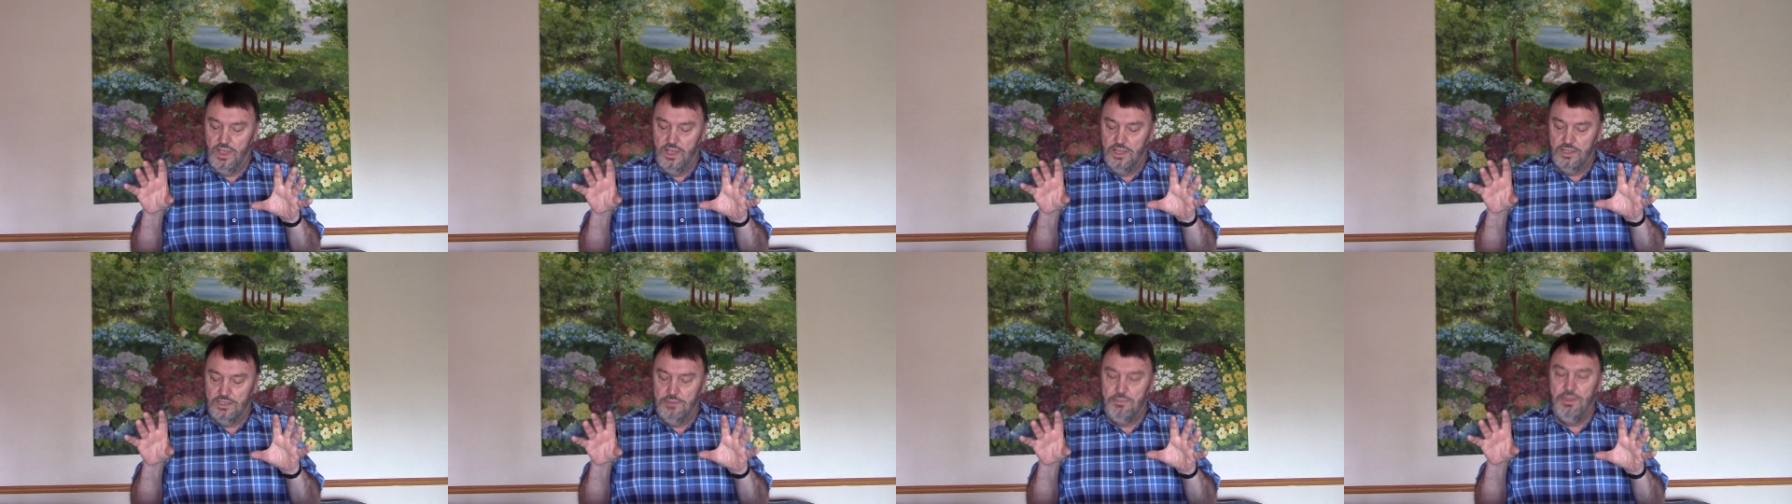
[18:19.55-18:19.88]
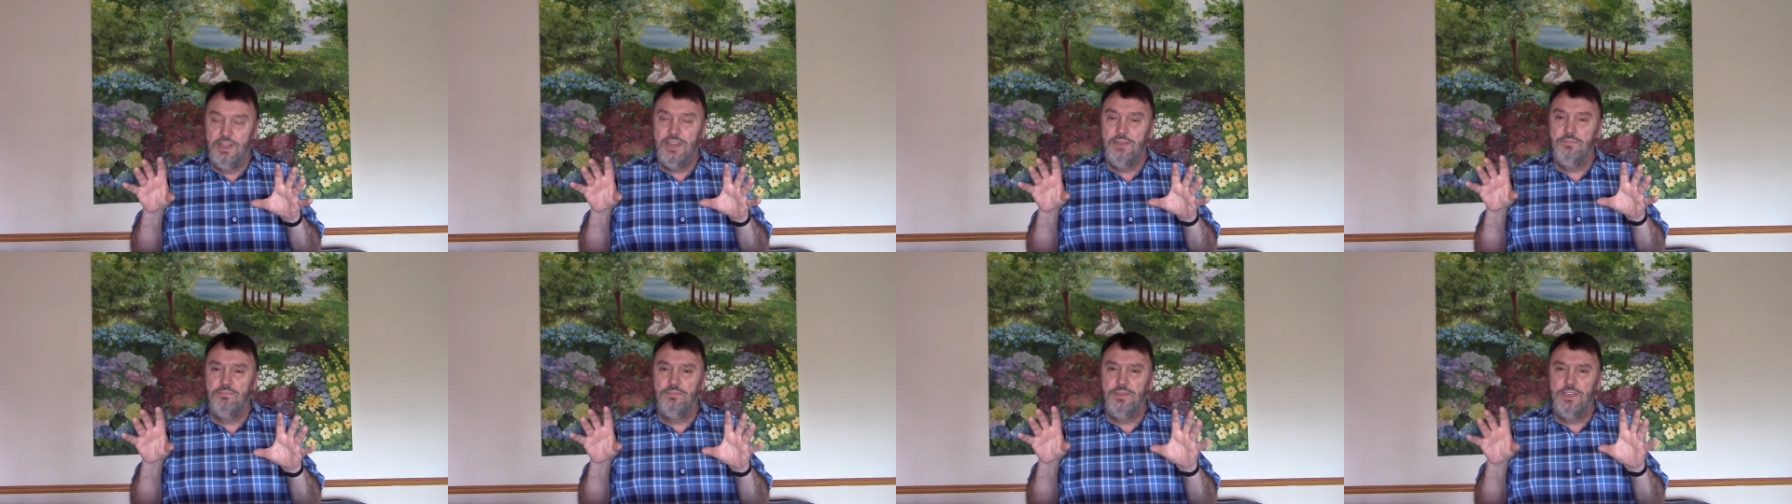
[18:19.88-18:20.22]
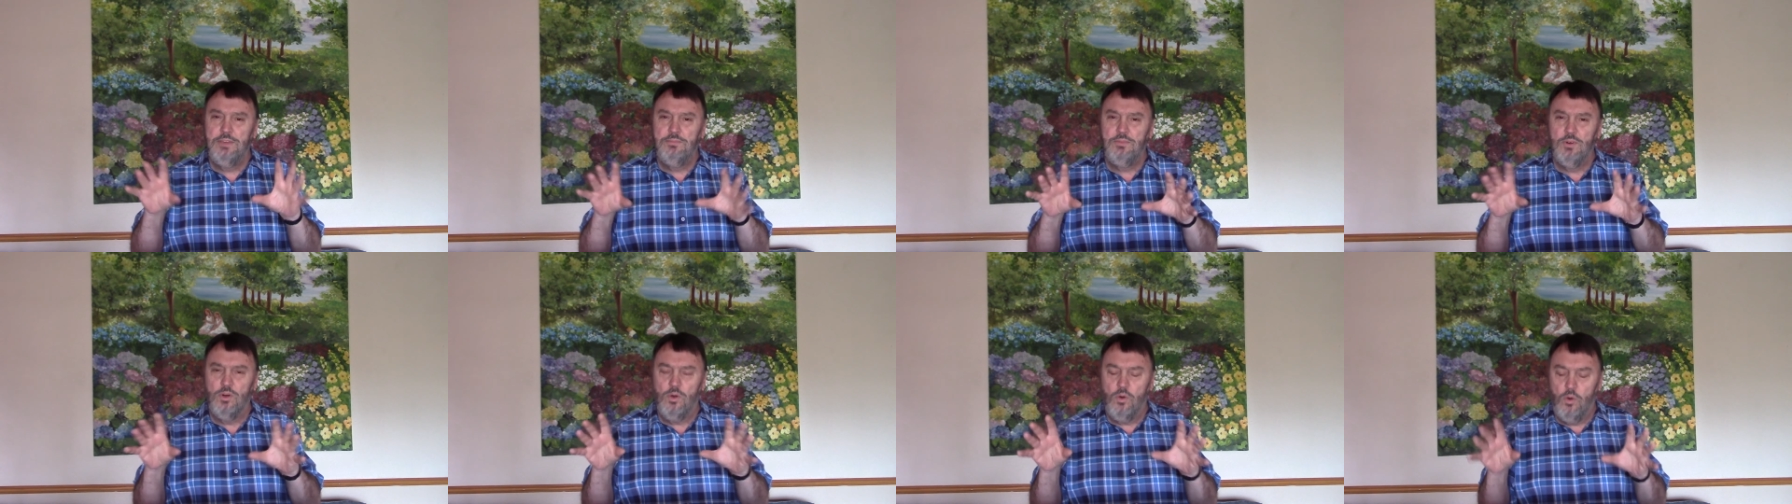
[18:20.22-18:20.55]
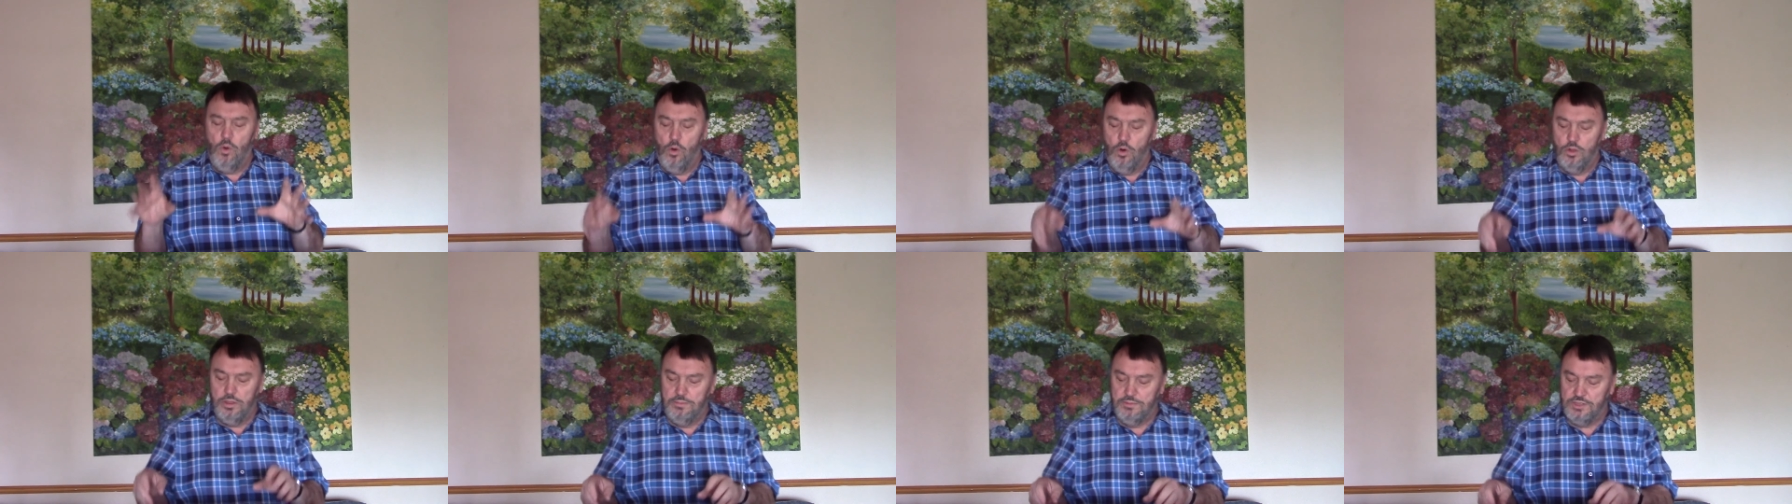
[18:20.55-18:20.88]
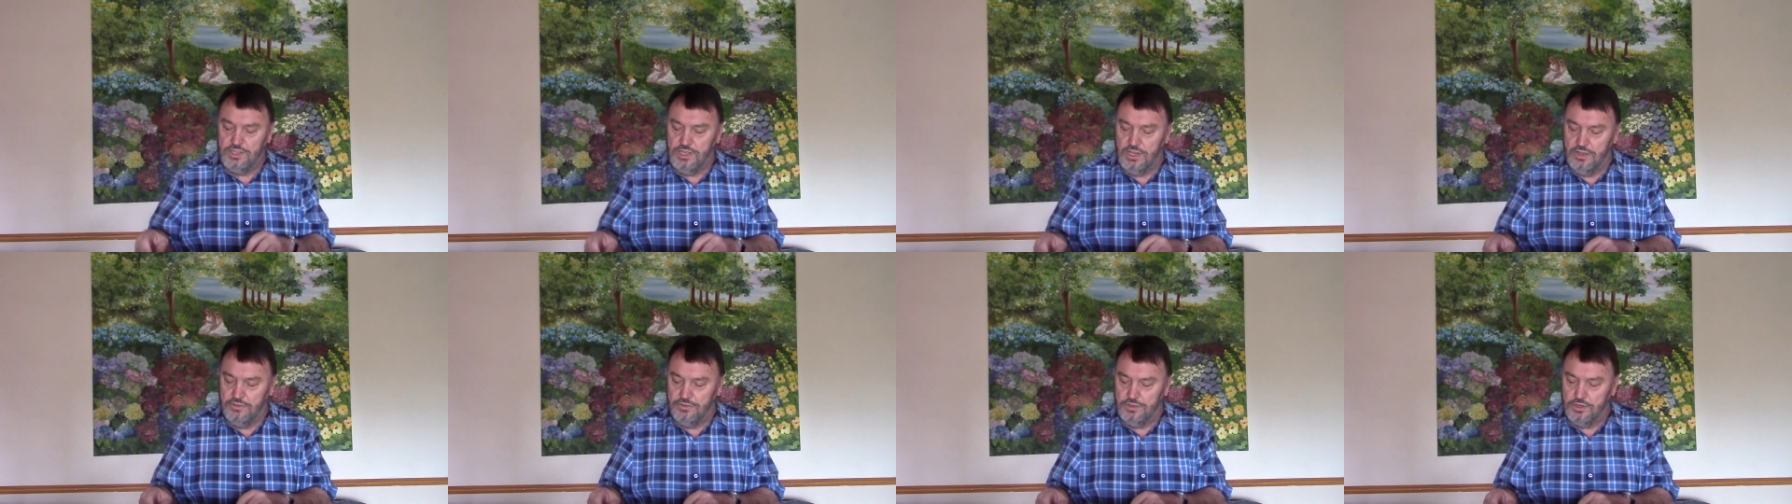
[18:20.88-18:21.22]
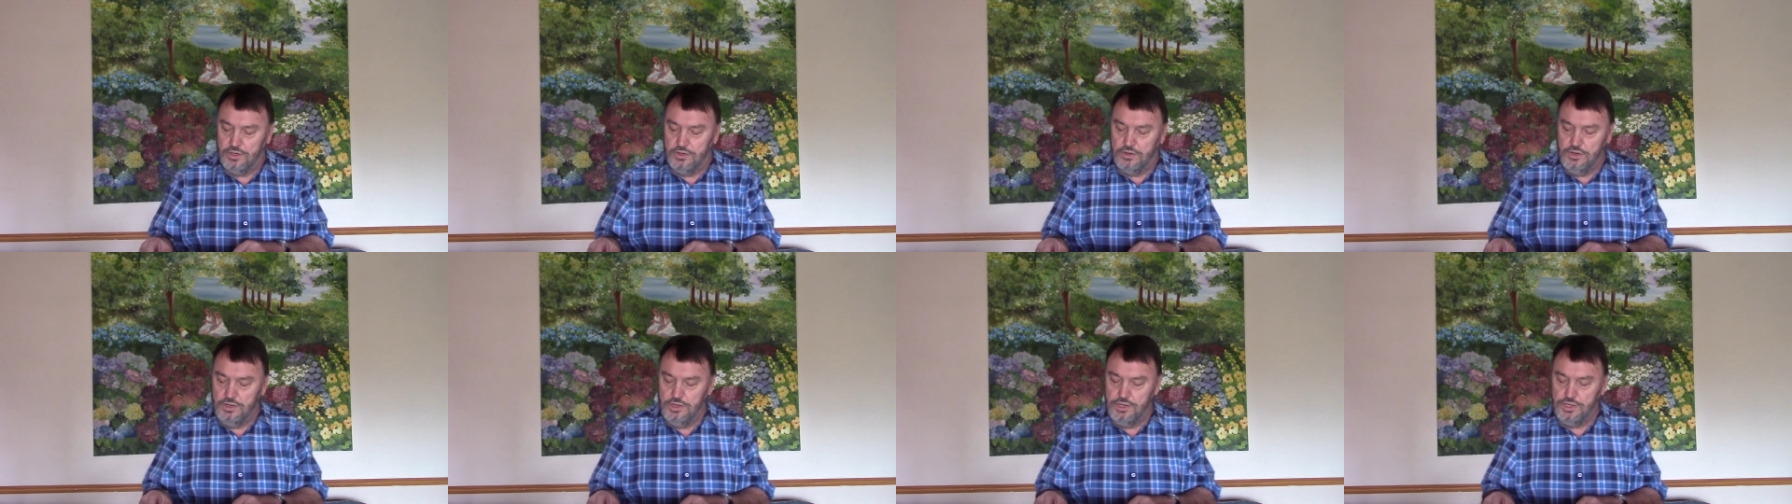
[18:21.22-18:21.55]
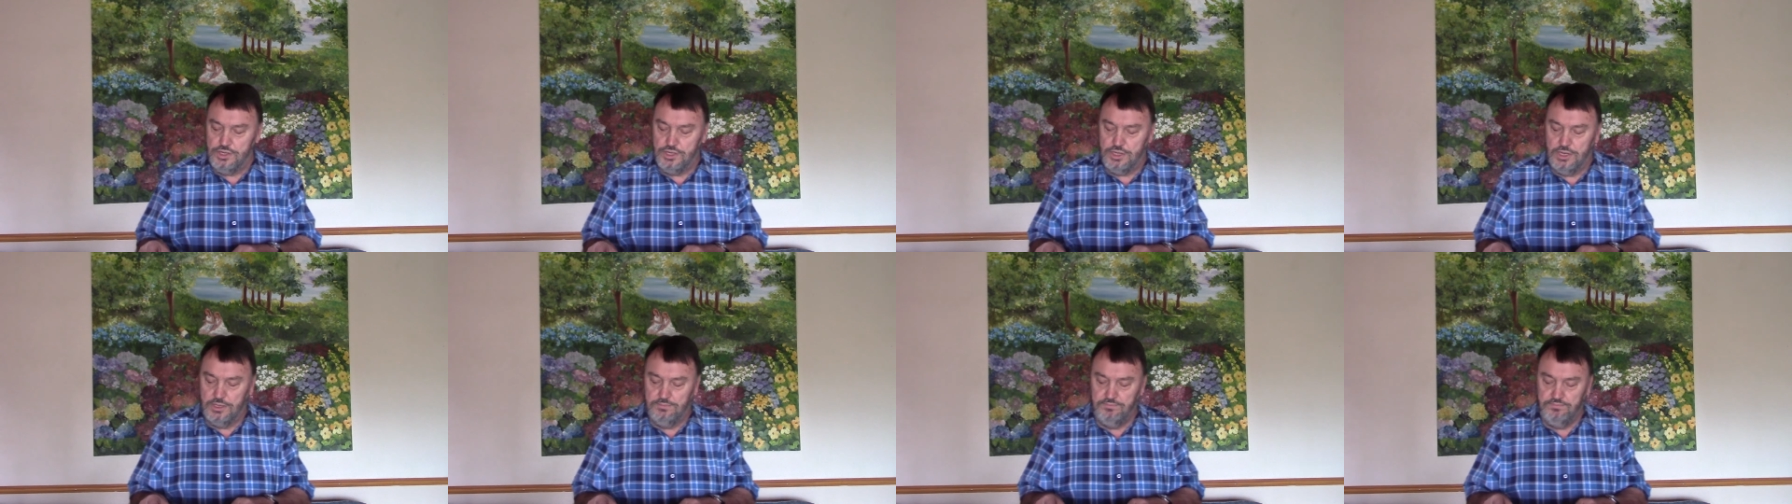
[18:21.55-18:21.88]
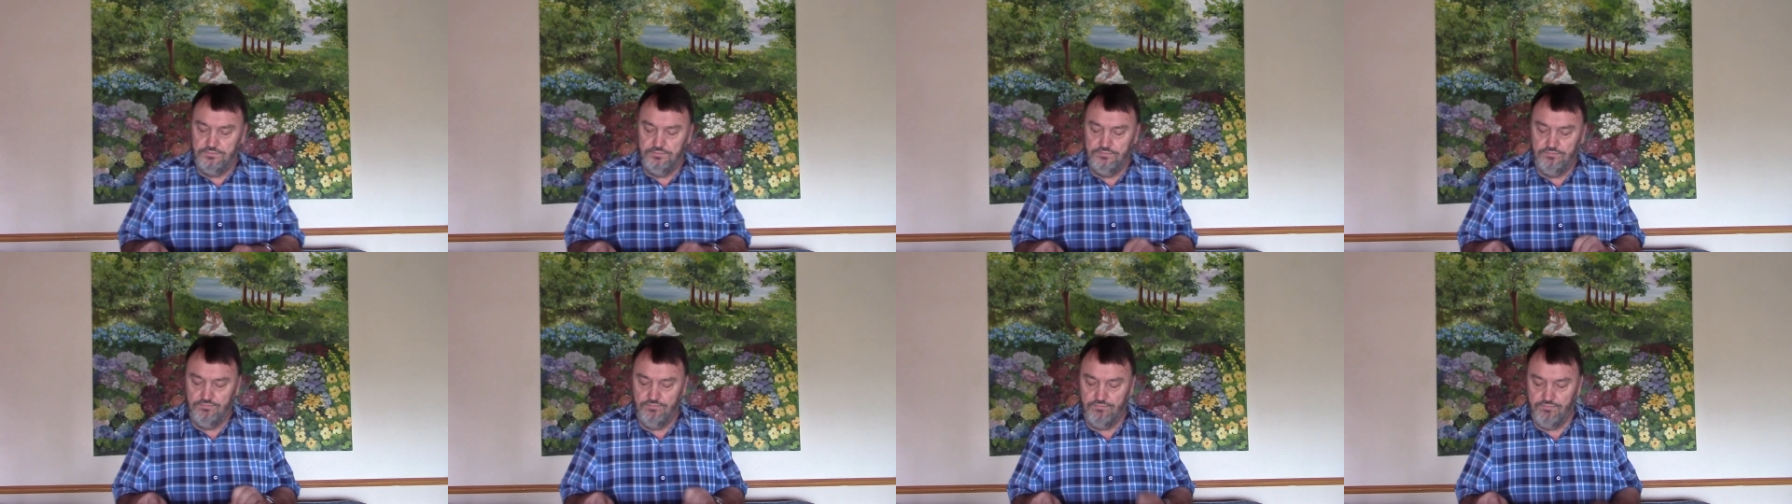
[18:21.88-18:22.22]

See, many people call themselves Christian